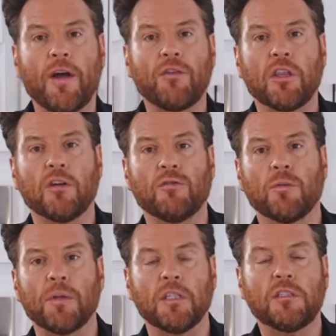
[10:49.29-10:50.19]
everything
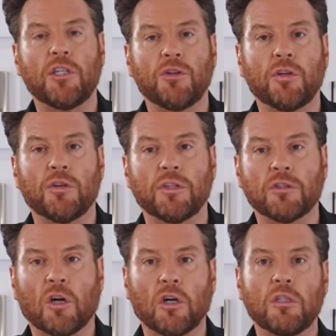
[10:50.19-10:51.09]
from the interior of this
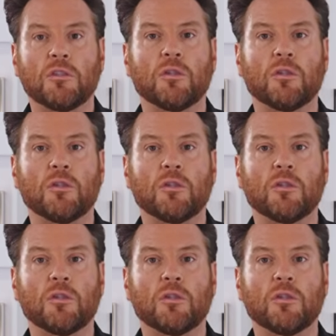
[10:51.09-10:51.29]
carcass